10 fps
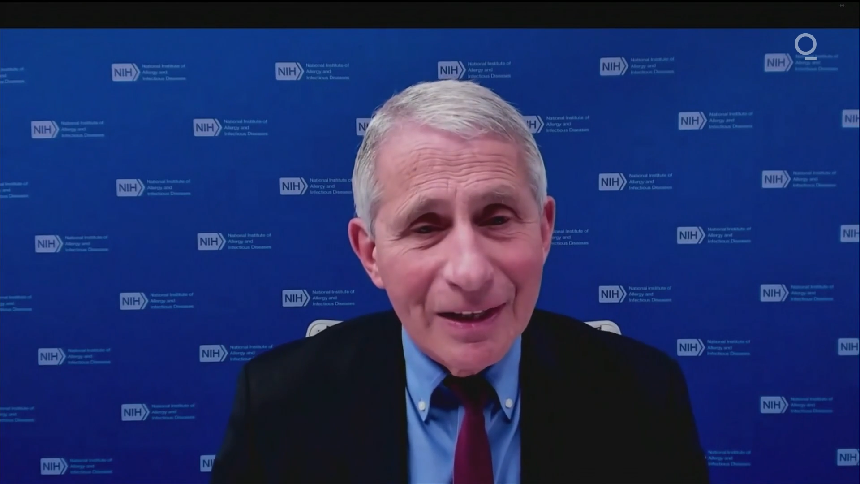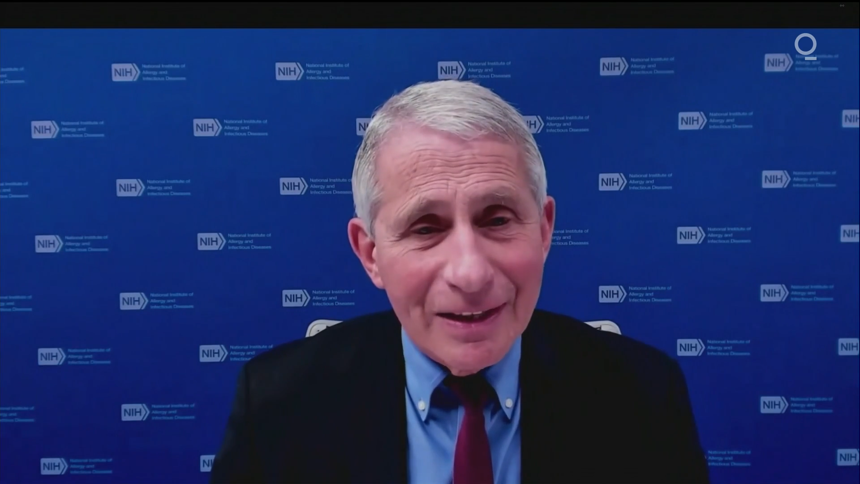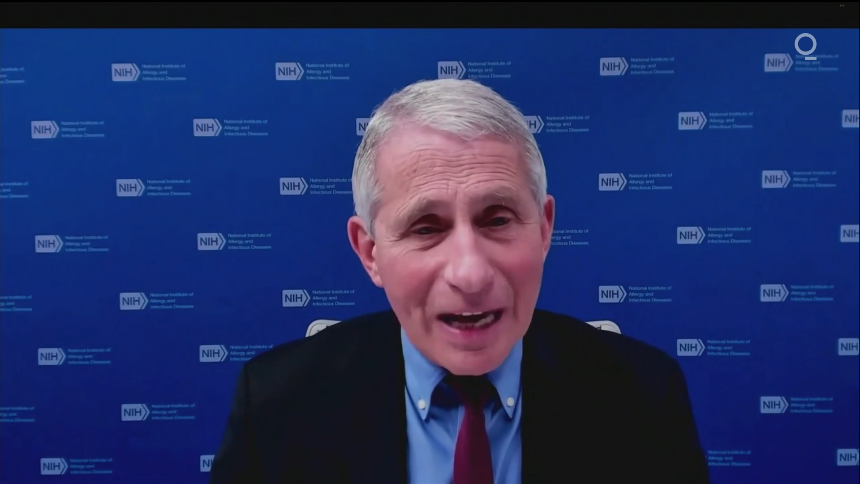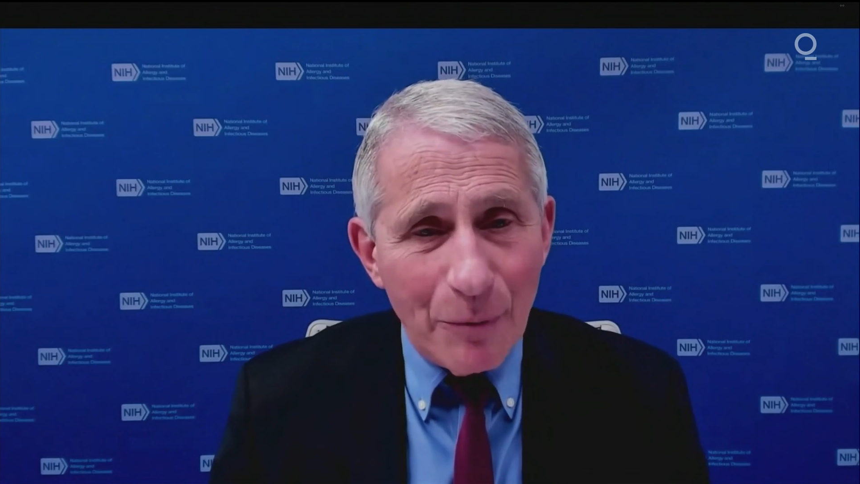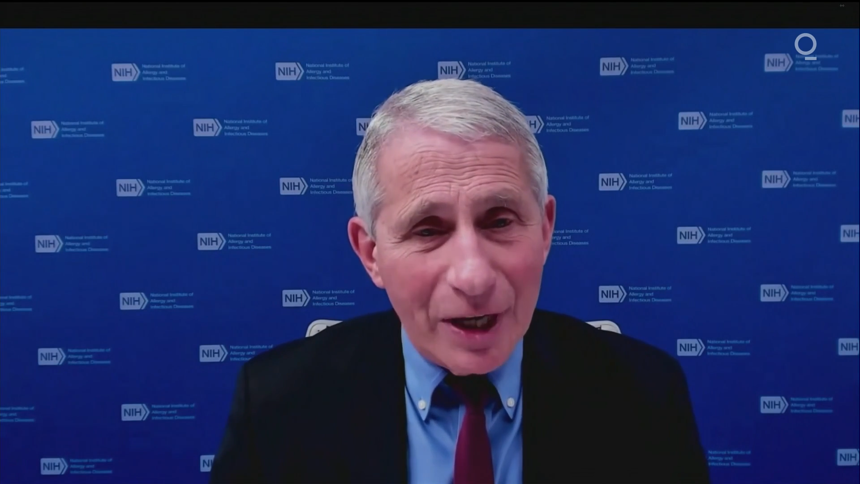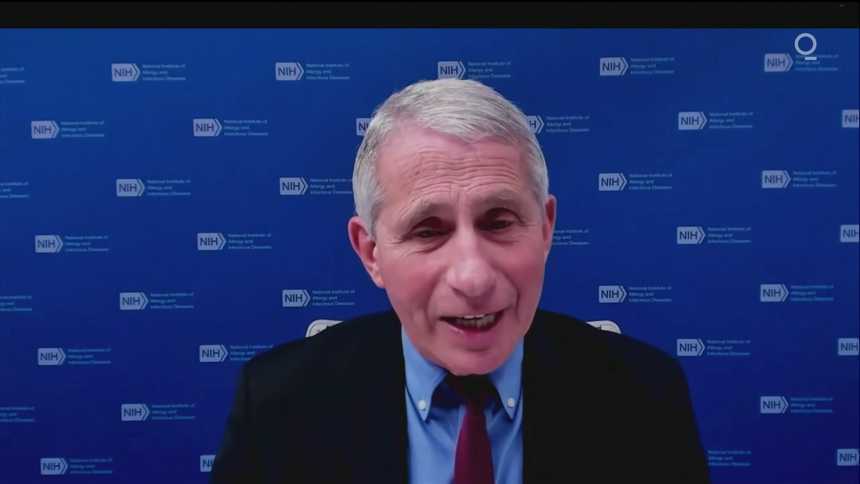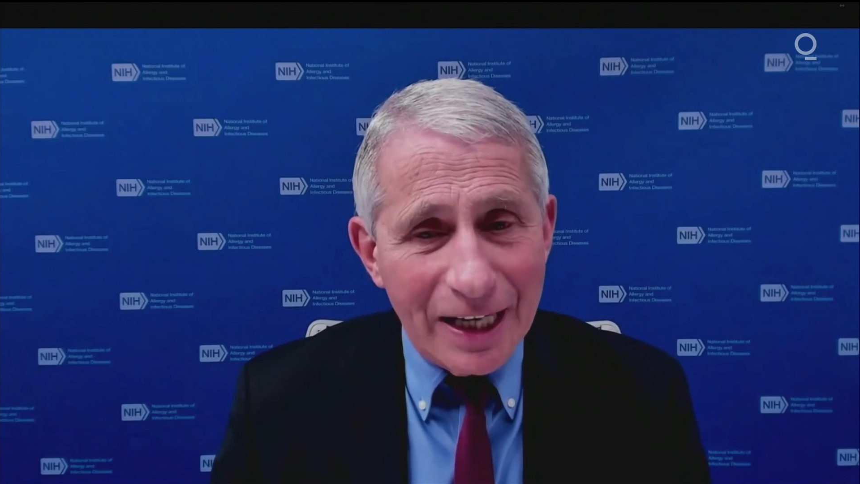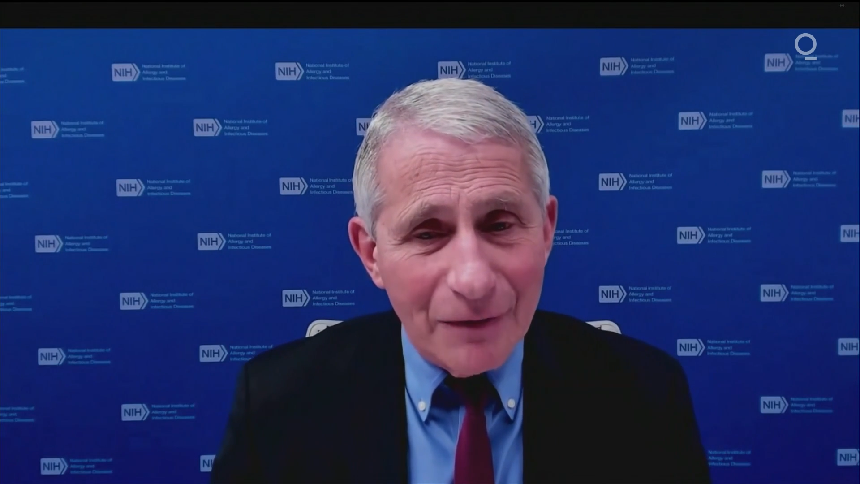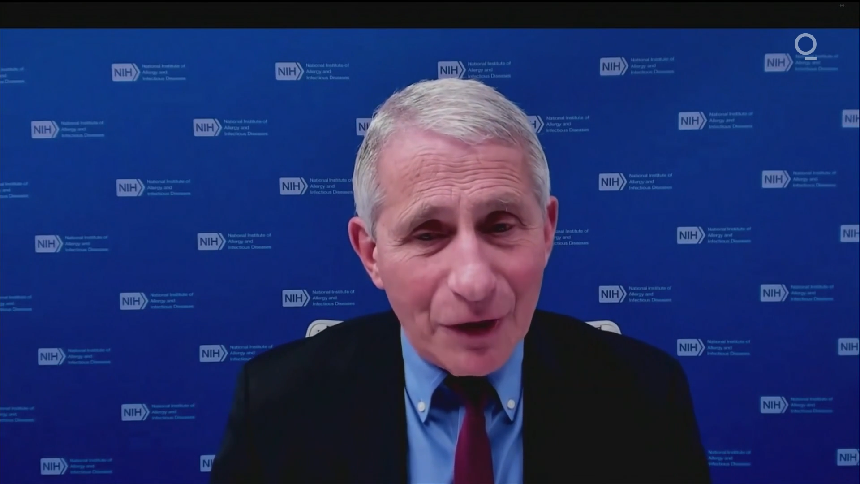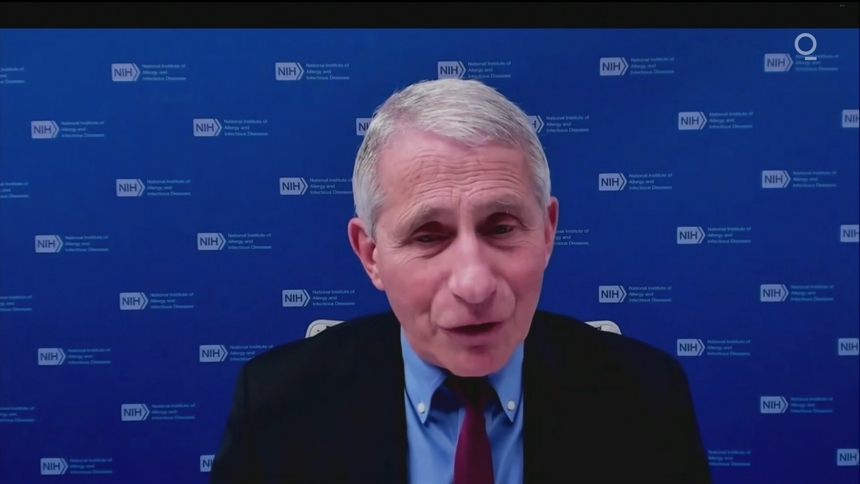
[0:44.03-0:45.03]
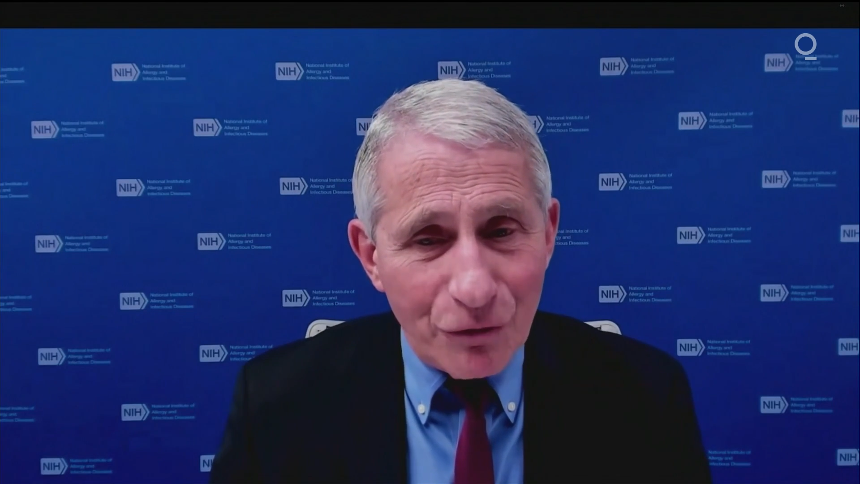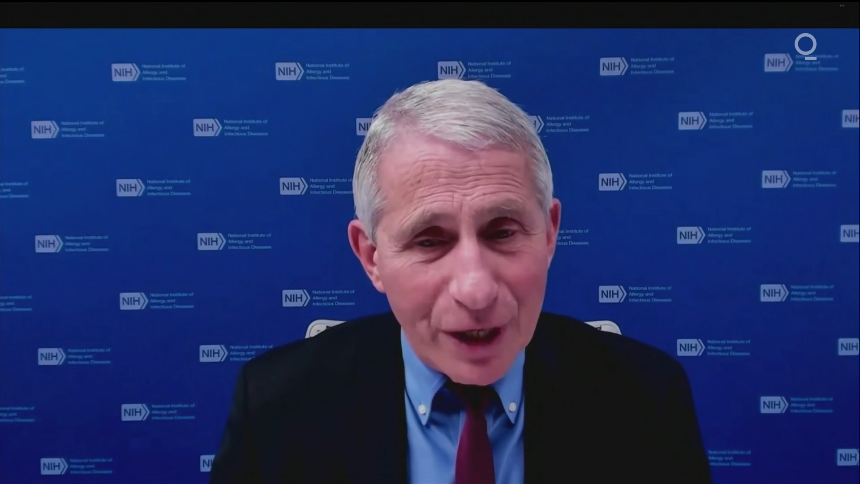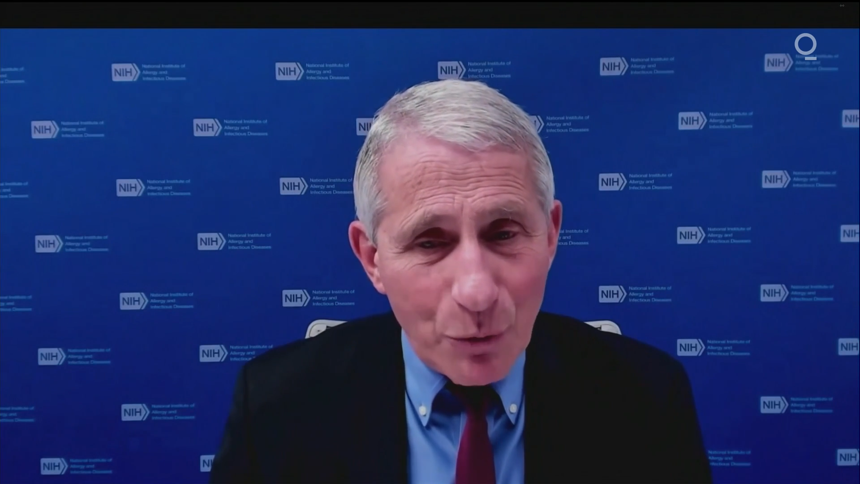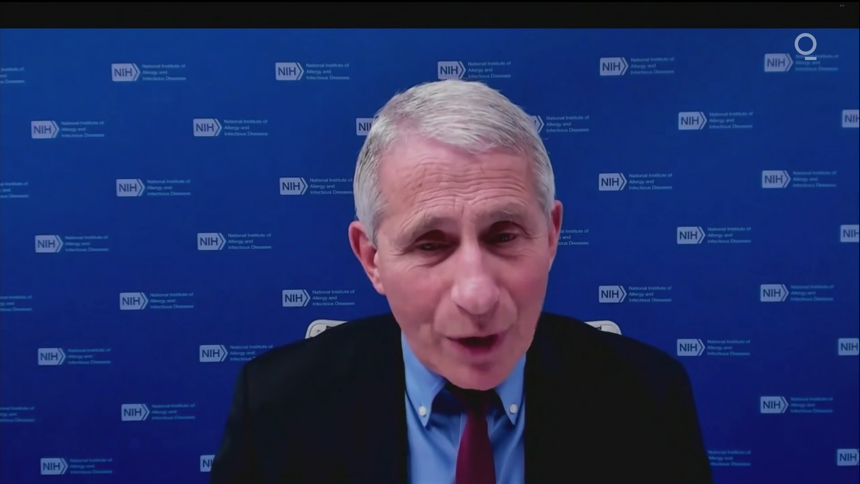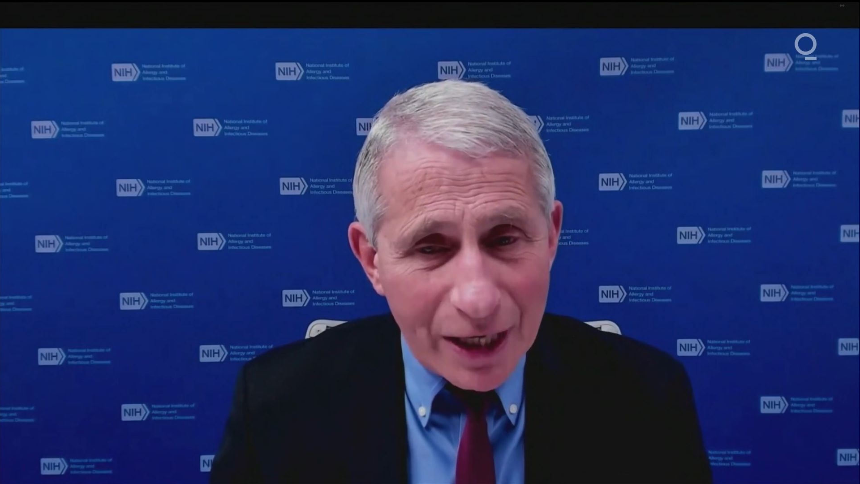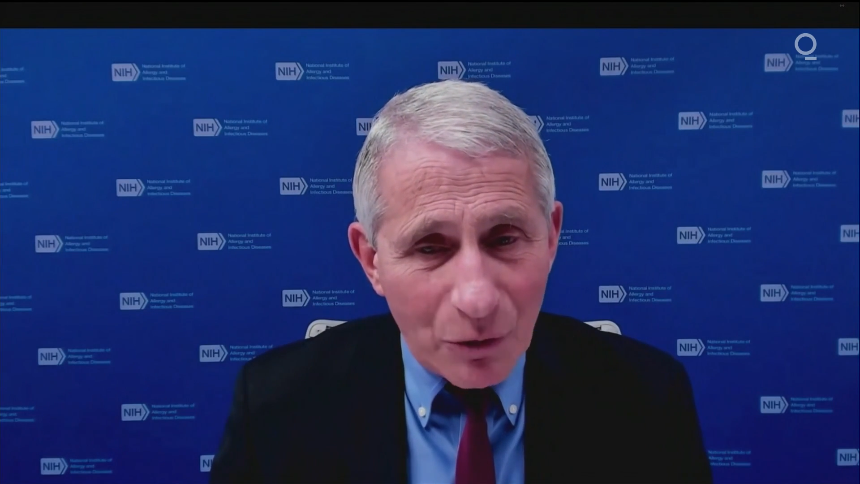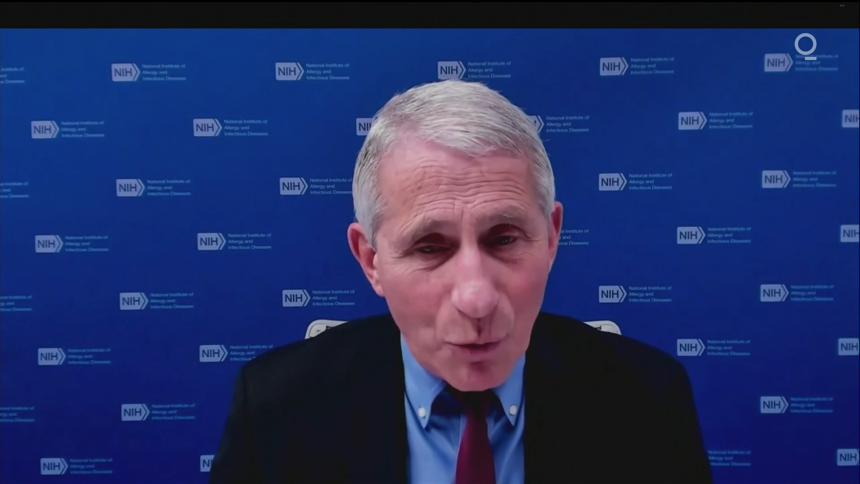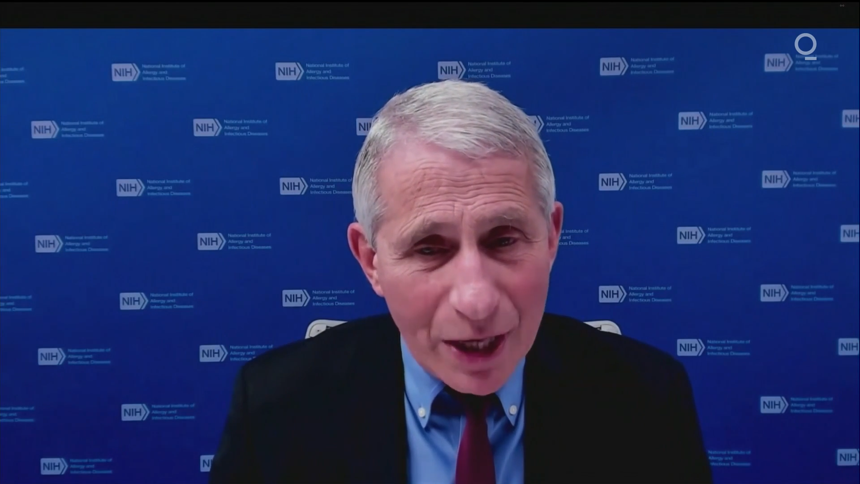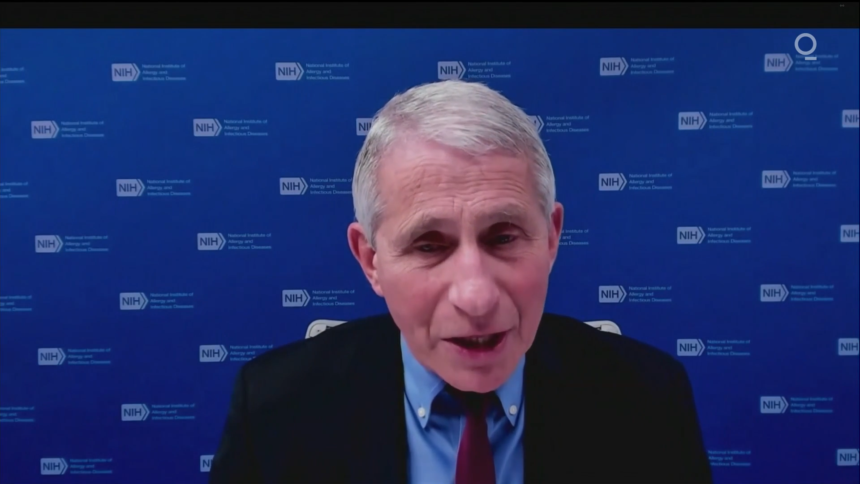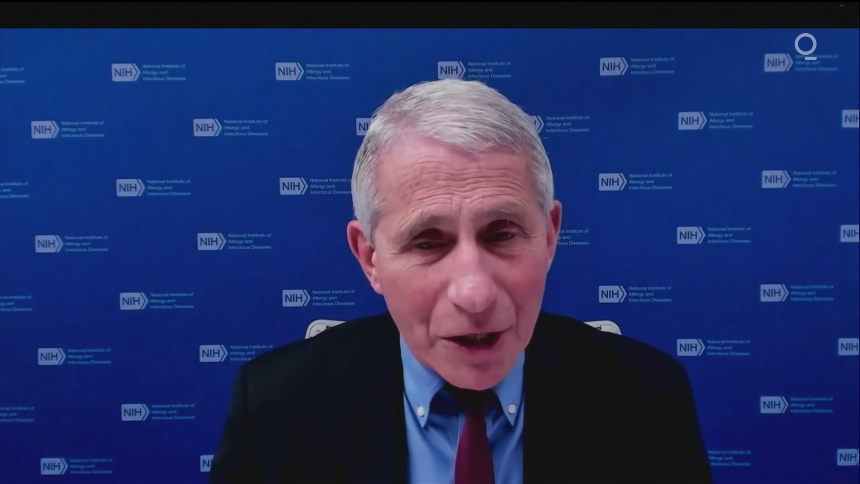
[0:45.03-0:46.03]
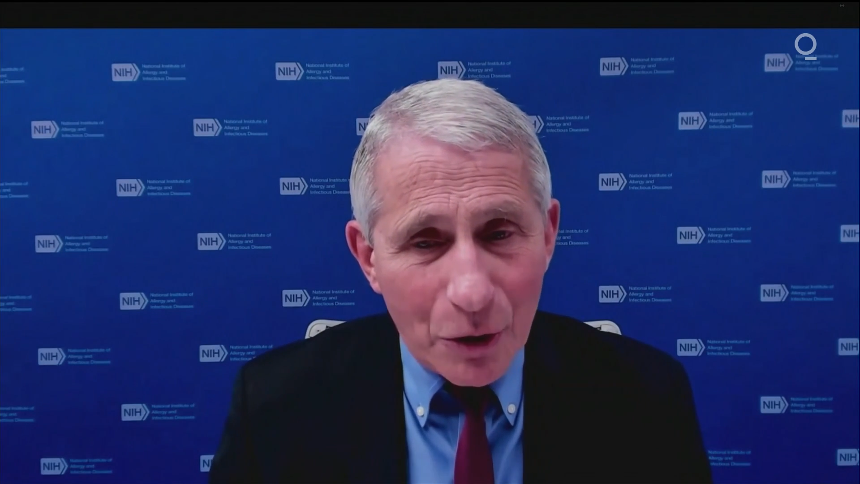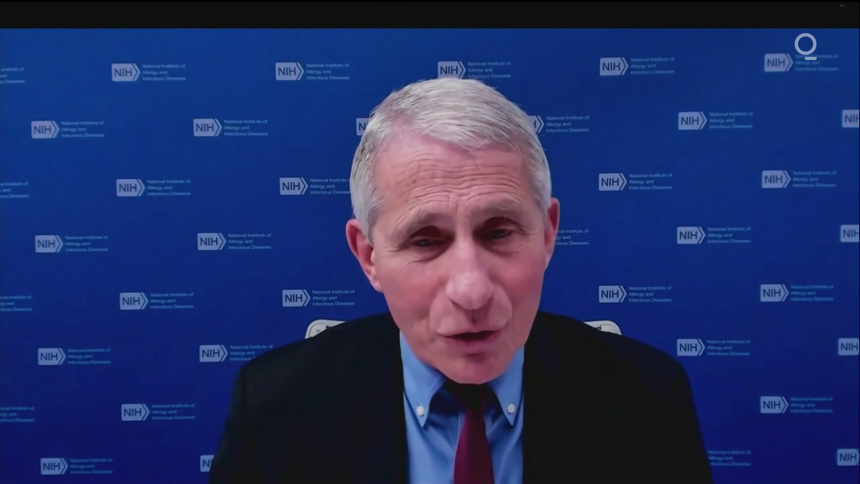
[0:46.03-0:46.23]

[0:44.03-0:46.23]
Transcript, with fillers: that we're going to give a three week window